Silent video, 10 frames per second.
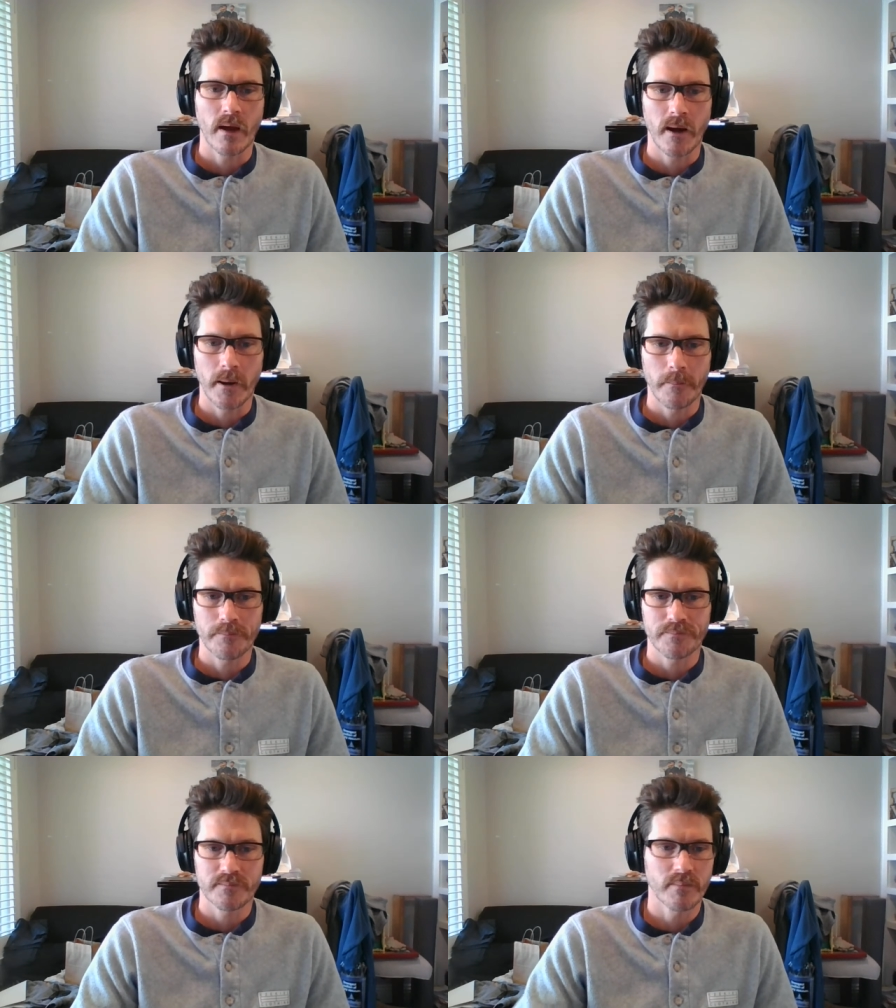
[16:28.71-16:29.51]

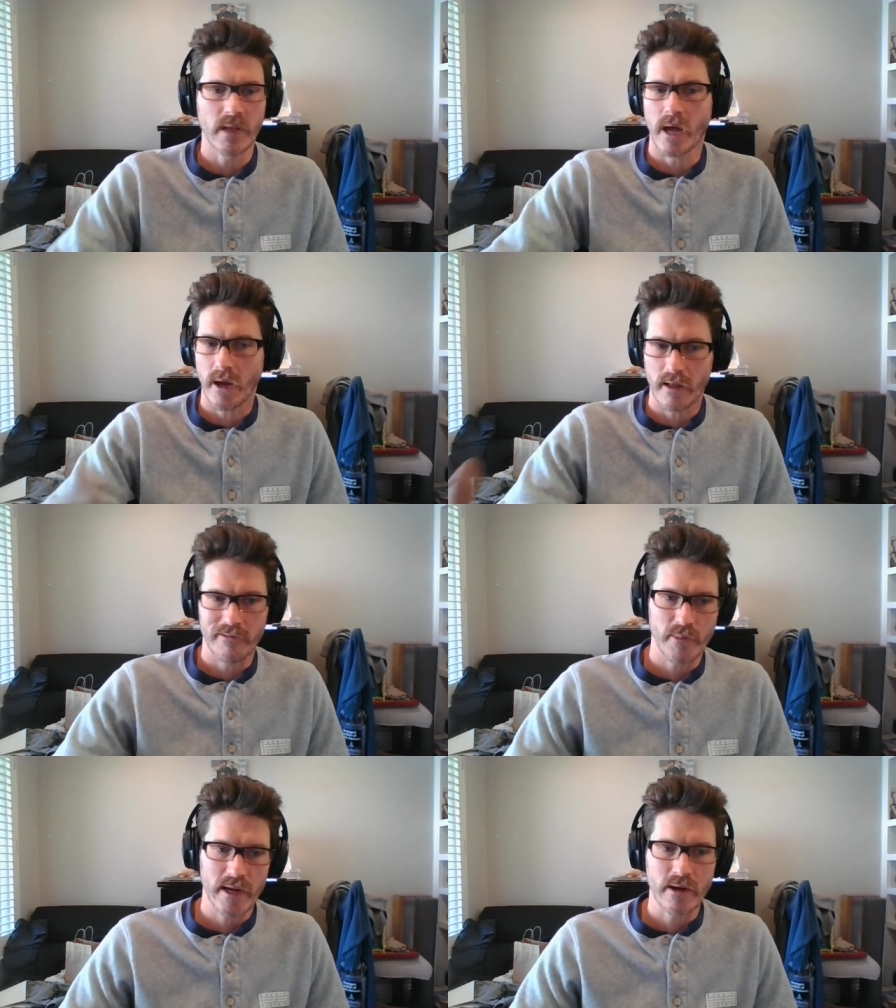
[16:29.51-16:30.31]
Um, but not all of
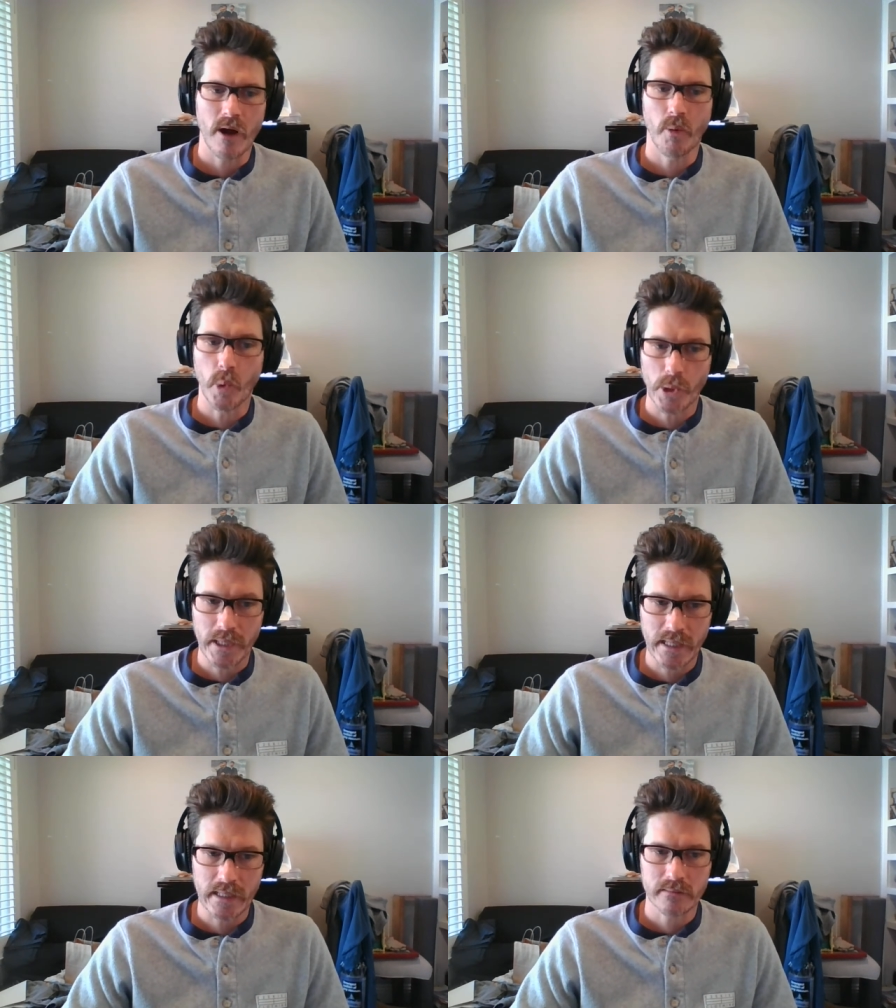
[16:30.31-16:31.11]
them, right? A
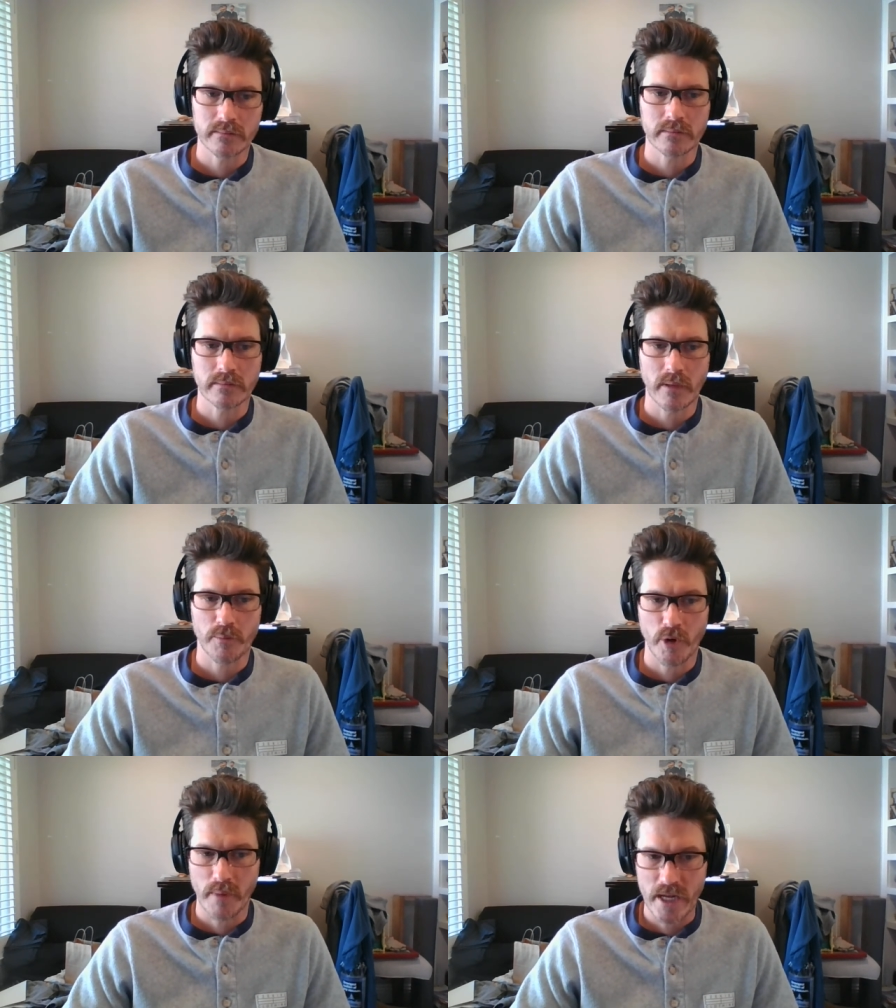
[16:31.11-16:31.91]
warning,
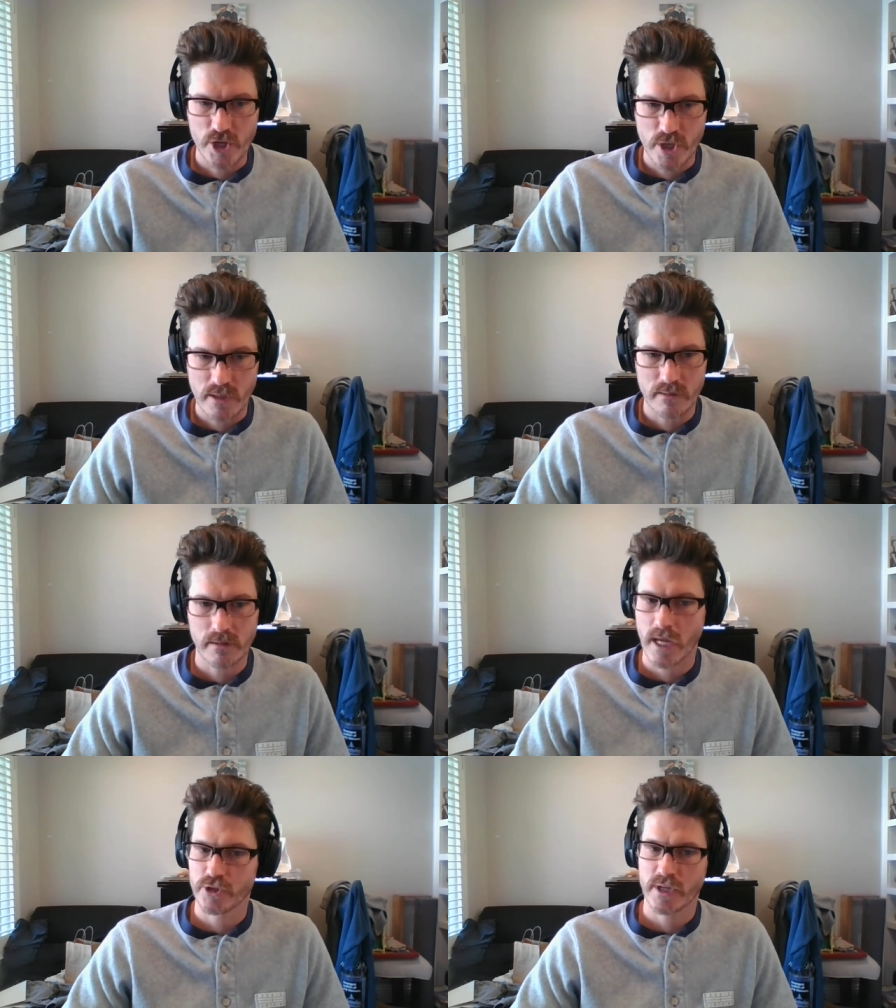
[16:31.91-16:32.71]
probation,
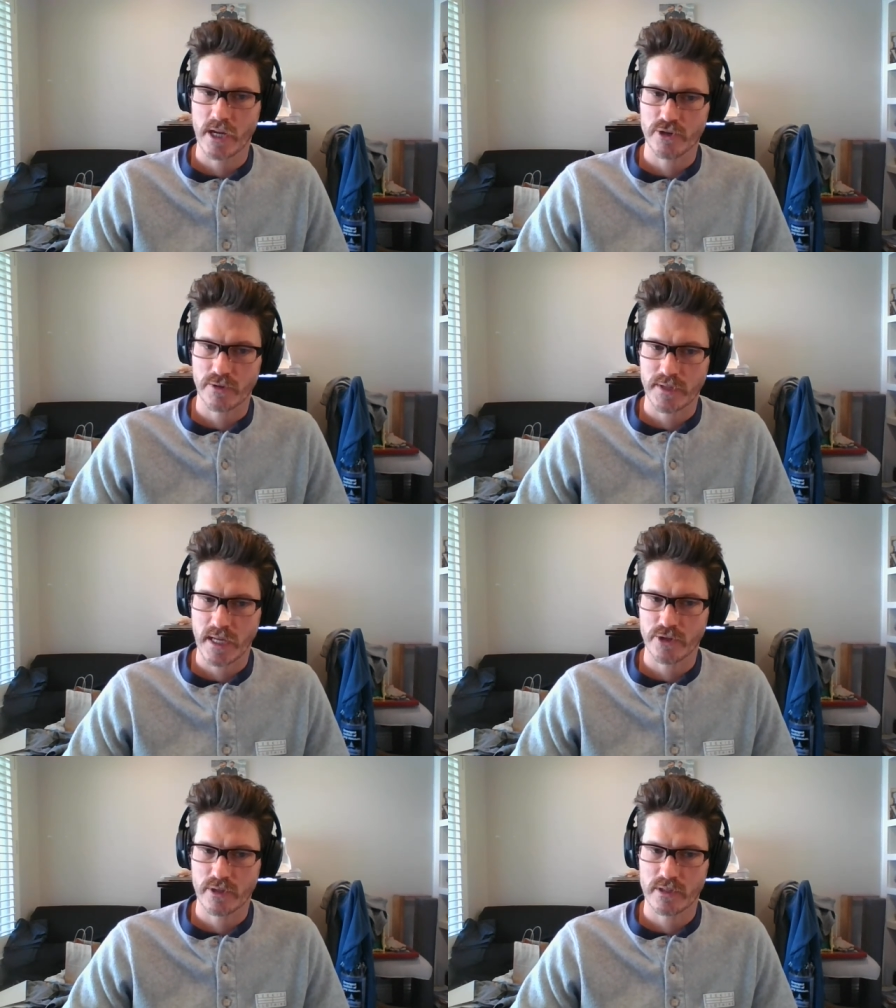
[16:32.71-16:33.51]
educational
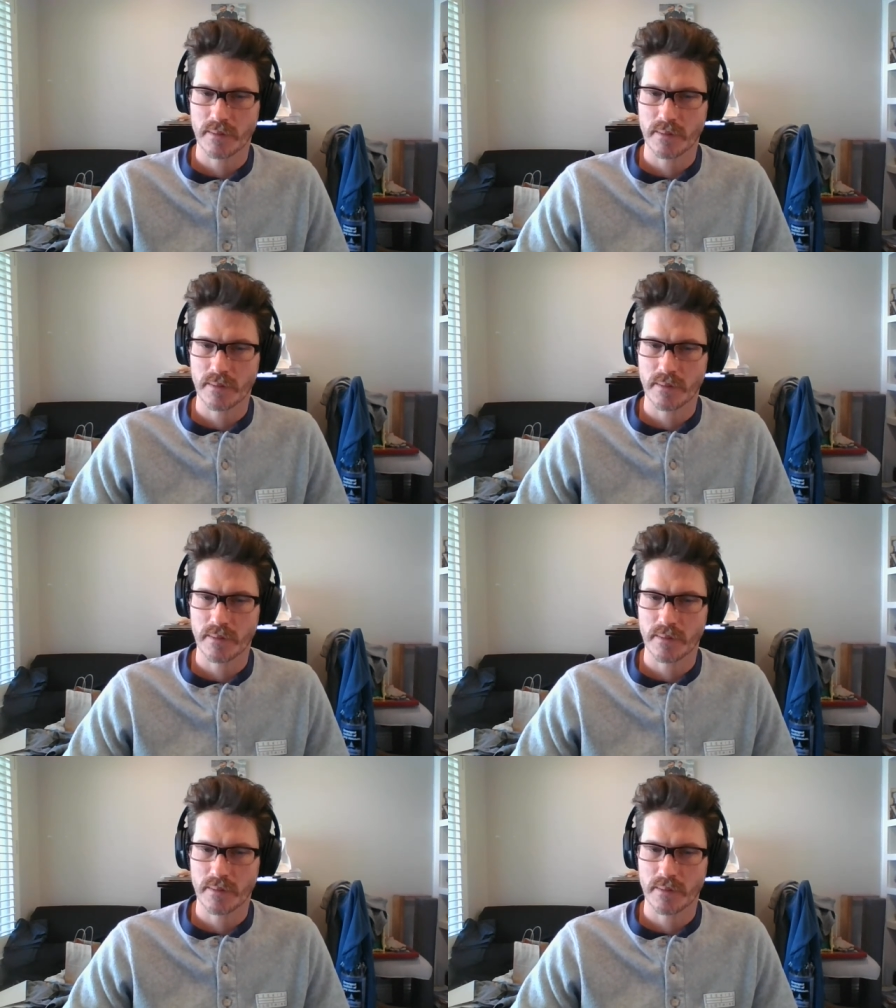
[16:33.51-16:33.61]
sanctions.